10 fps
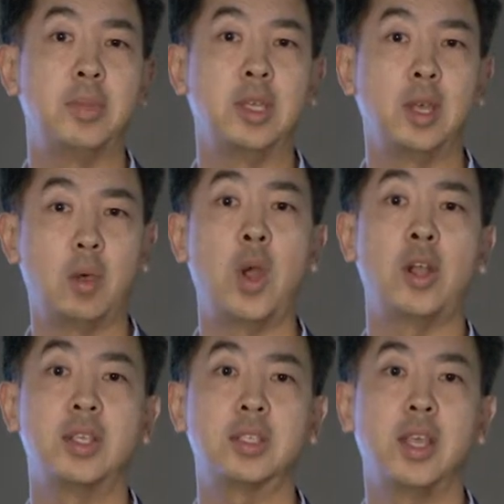to be a
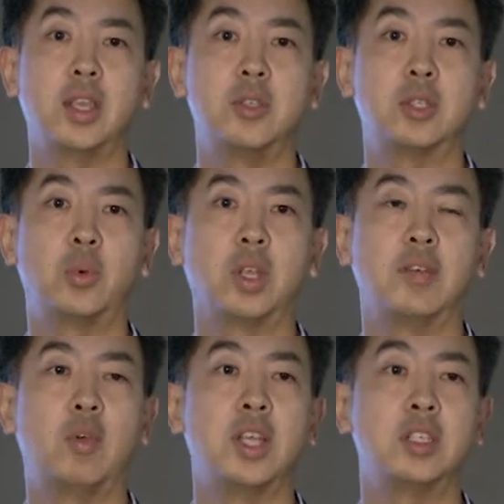wireless guy. I used to work
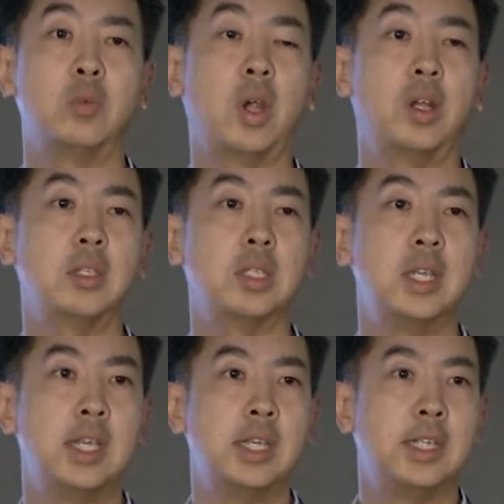at Verizon Wireless.
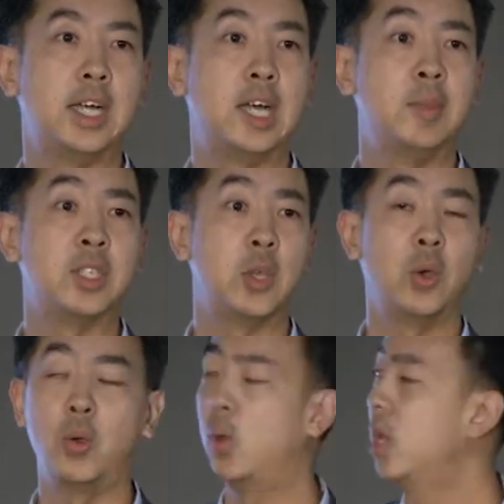And
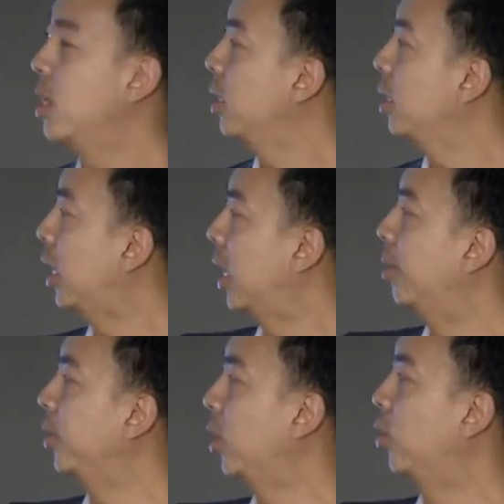so,
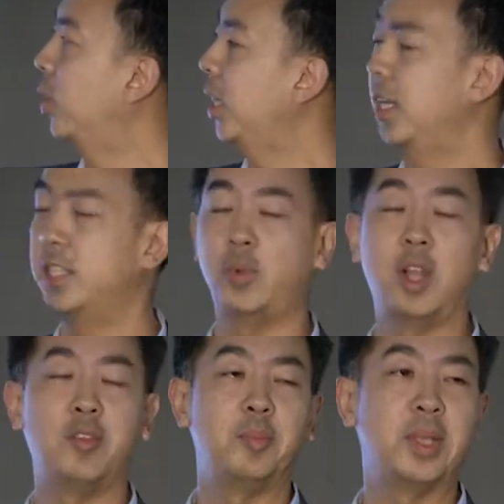and it's
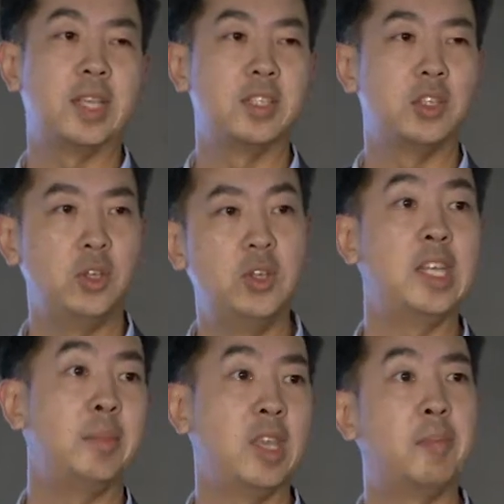relevant because you
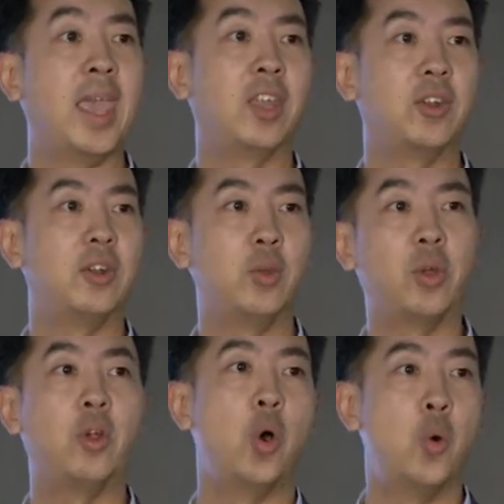need to be a banker in
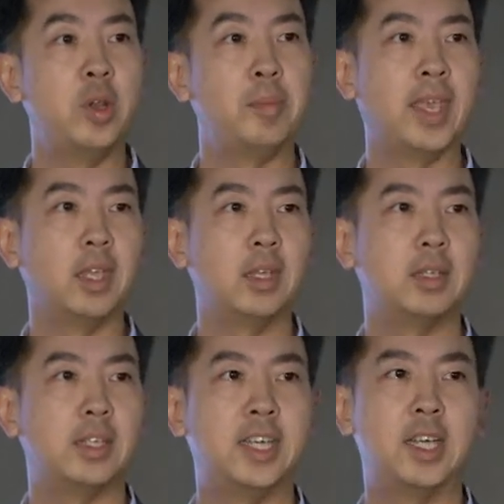order to own a bank.
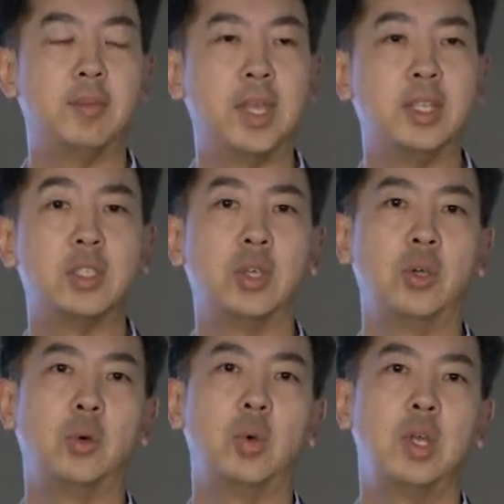And
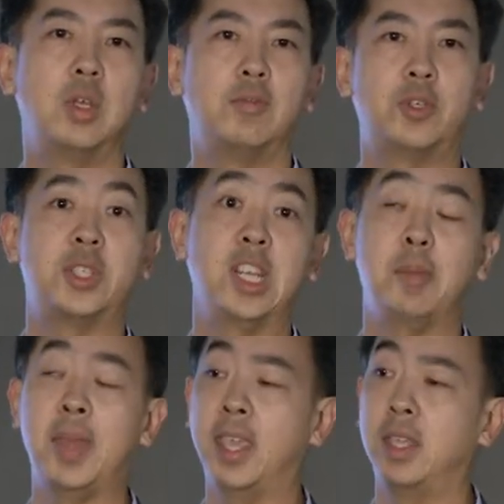so for
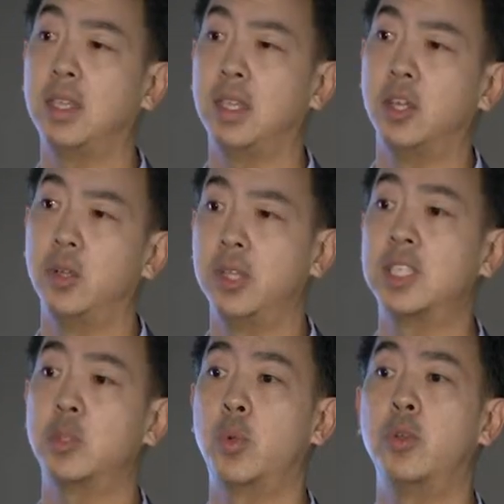Citibank,
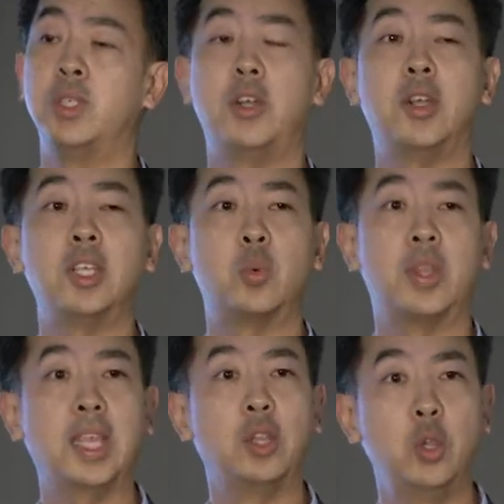this is one of those areas
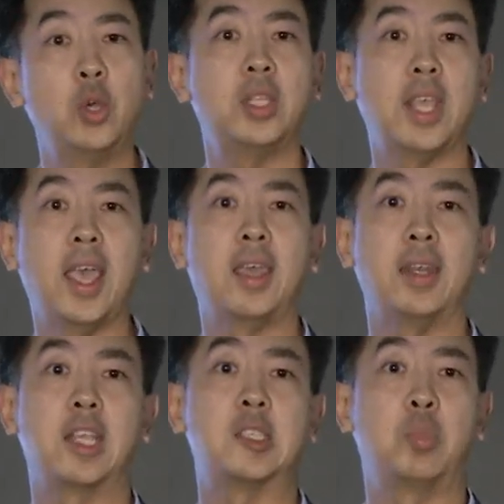where they looked
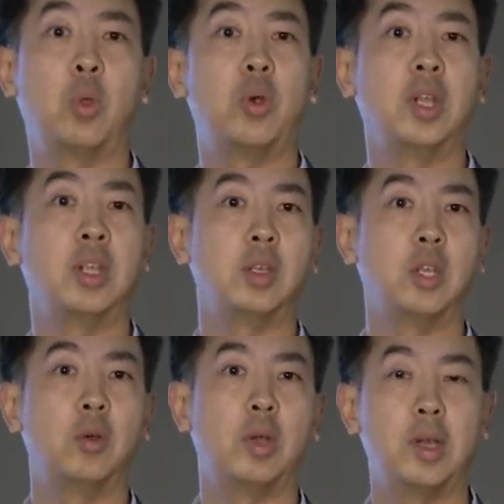at exploring,
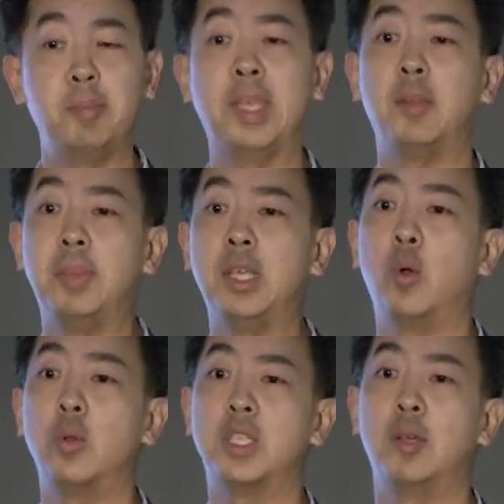a B2B
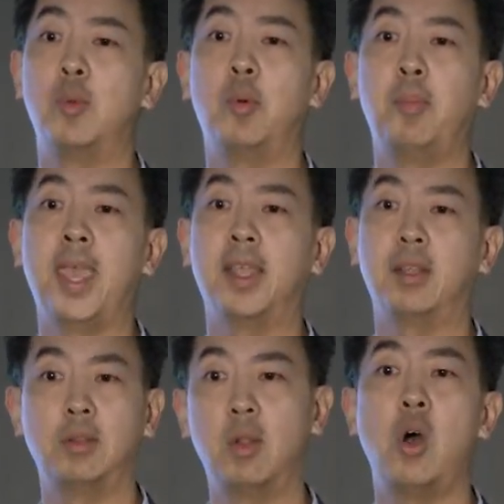wholesale mobile bank
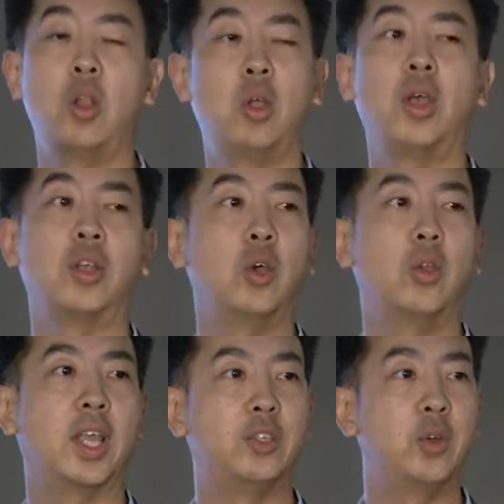long, long ago,
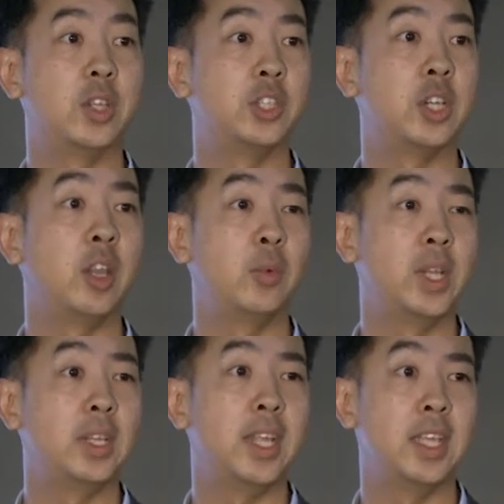like during the John
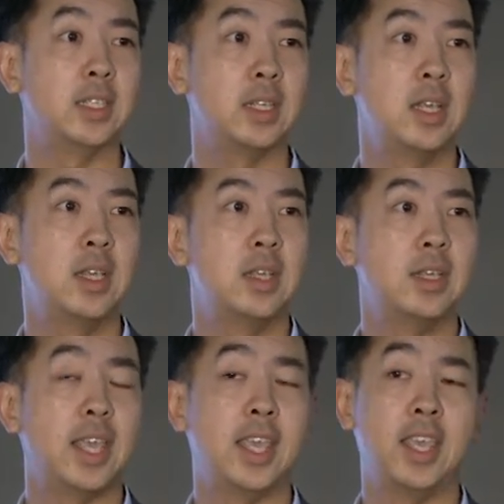Reed days.
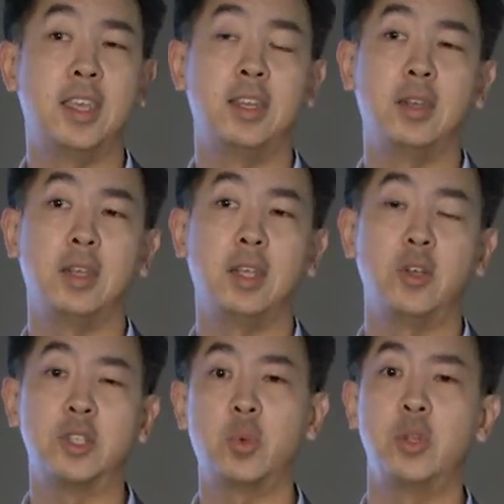And
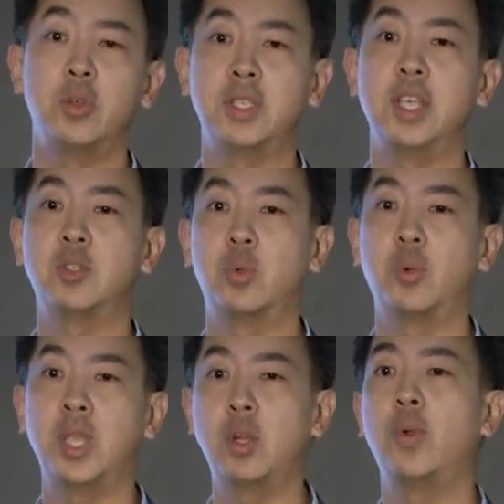it's one of those things where
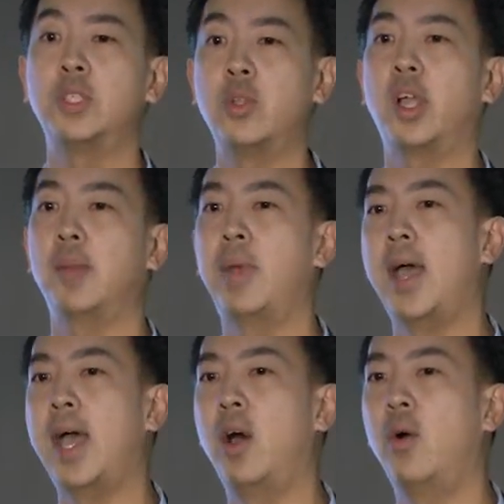we can always talk
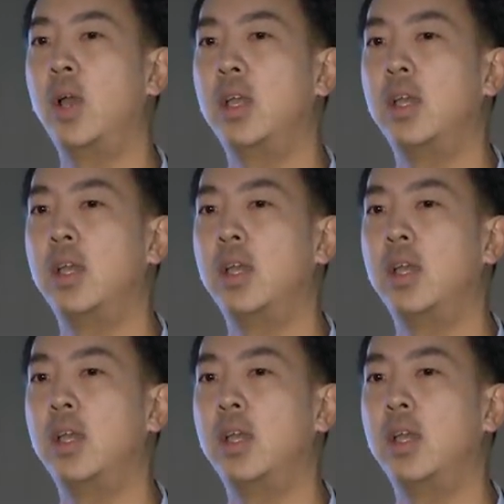about how